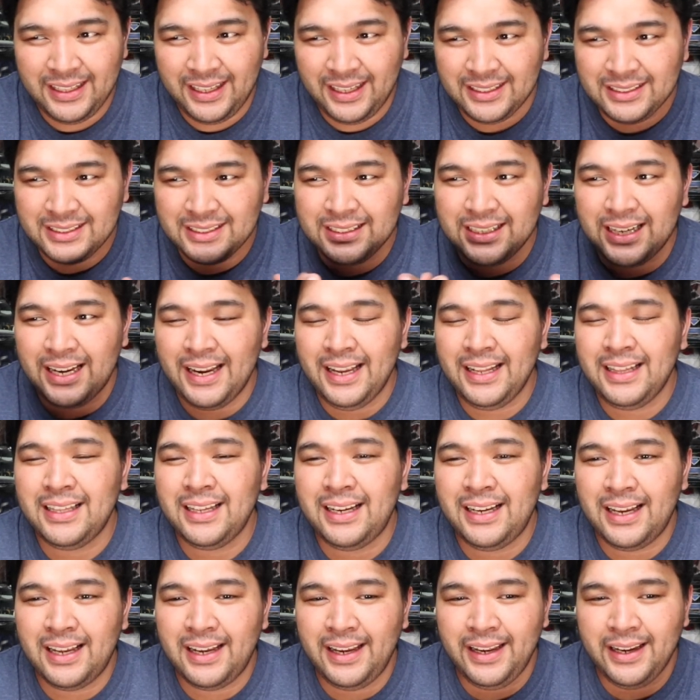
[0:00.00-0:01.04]
it's kind
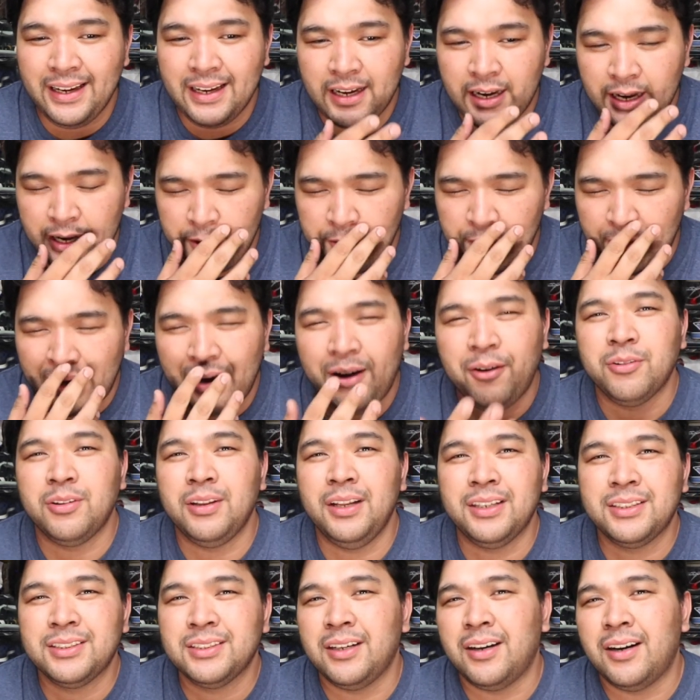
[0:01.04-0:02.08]
of like how
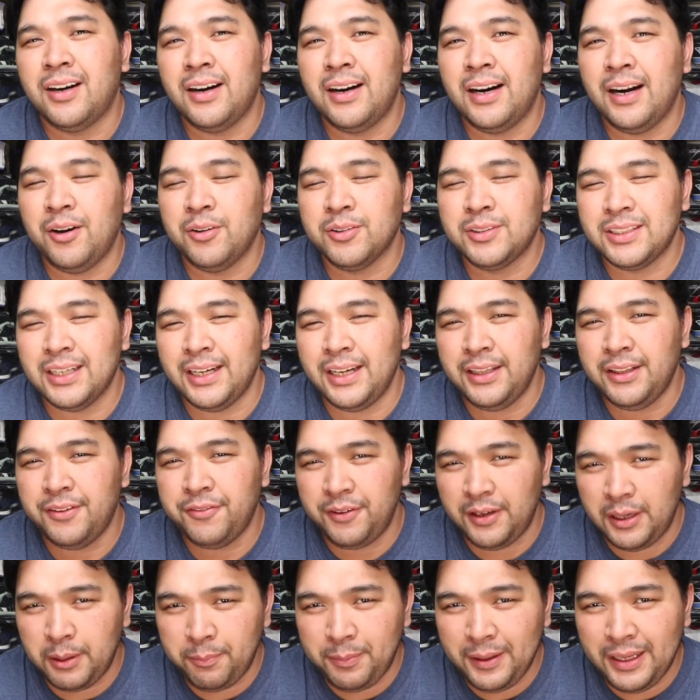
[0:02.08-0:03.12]
outlets are outside the
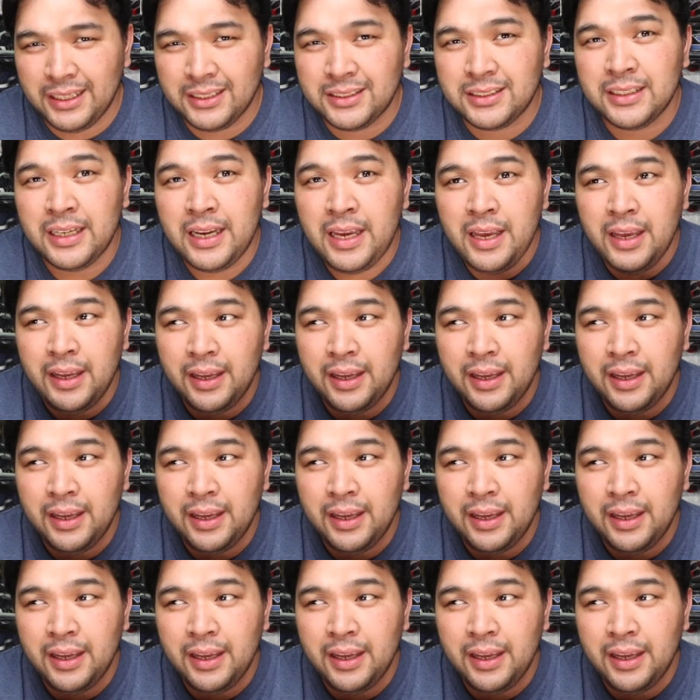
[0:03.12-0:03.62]
Philippines,